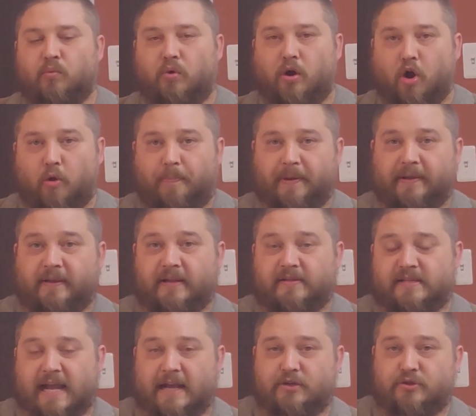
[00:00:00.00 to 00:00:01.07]
We're hoping that
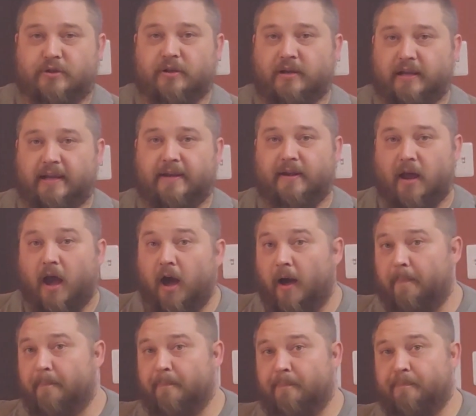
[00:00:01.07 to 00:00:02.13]
it's actually going to end
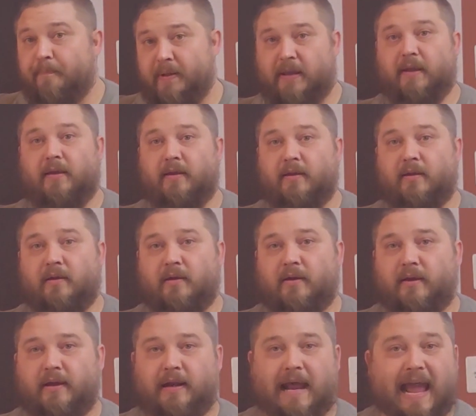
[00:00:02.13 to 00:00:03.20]
up being
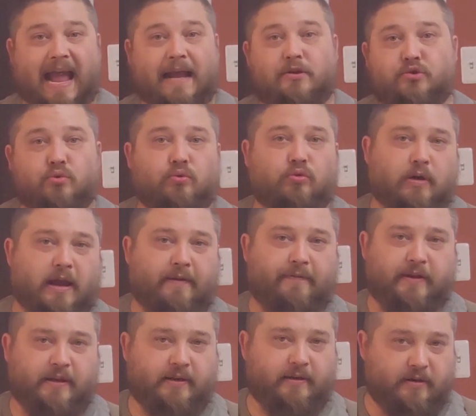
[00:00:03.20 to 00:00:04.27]
an actual
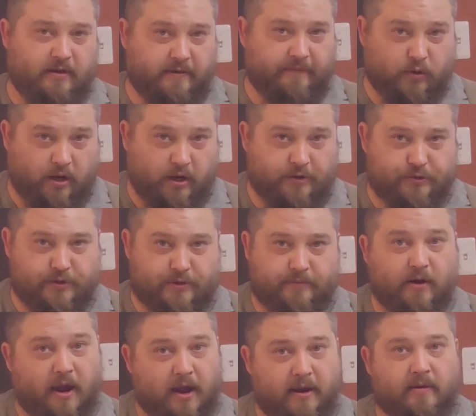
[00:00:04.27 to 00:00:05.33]
gravity of
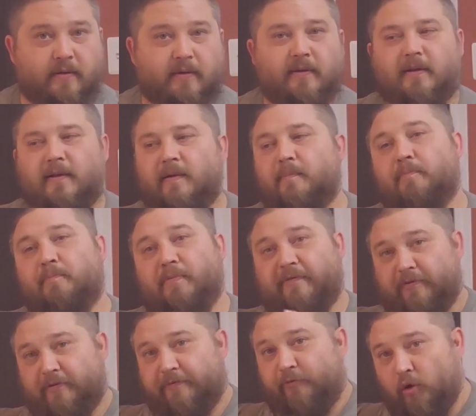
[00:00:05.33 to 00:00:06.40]
100, right?
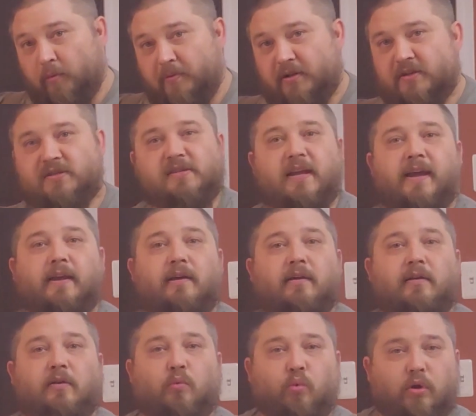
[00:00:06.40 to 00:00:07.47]
But for the formula's sake,
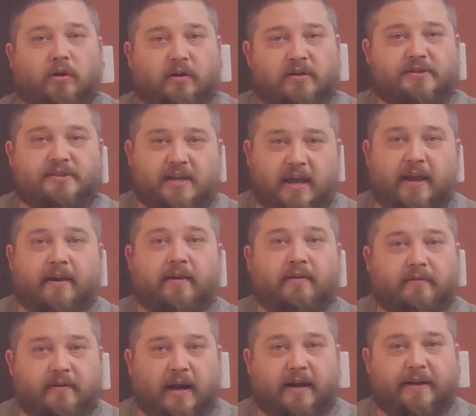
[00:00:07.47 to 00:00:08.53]
we're going to
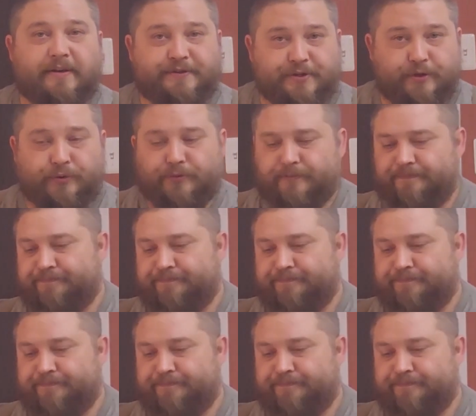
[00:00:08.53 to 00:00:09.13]
say 92.